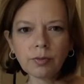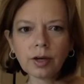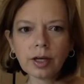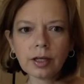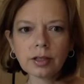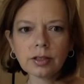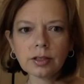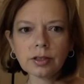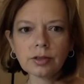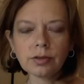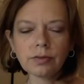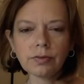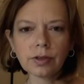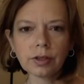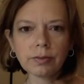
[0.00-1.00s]
where I can do
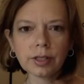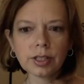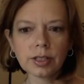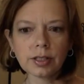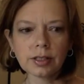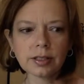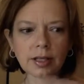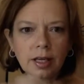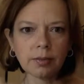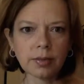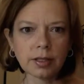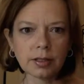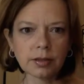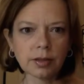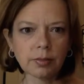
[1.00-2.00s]
very much the same
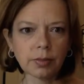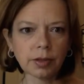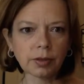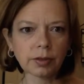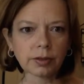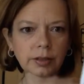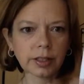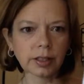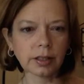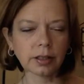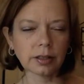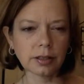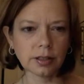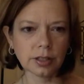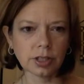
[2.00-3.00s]
as the Mill Hill
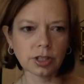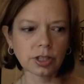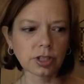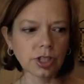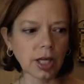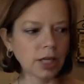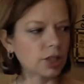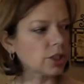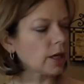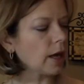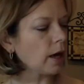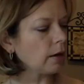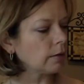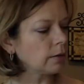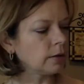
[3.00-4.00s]
kits, just change it
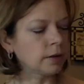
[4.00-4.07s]
out